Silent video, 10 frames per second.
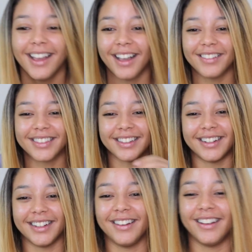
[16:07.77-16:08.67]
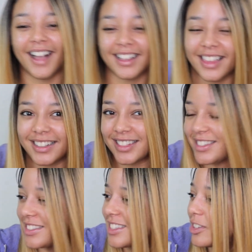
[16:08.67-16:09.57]
I'm sorry y'all. I like to
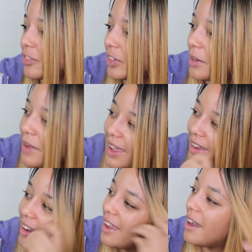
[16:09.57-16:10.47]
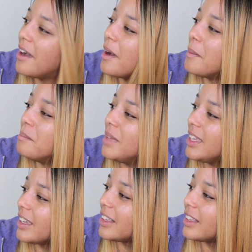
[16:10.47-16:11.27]
use this Freeman um, Mint and